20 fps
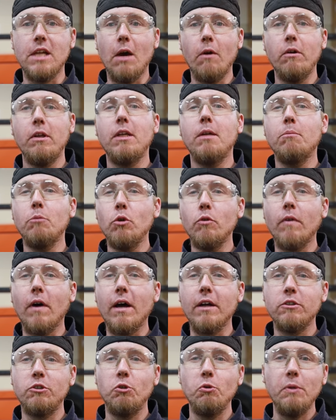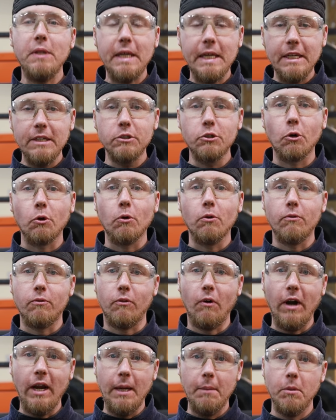now we need to move on to the internal
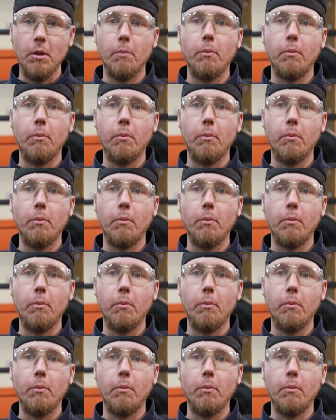frame,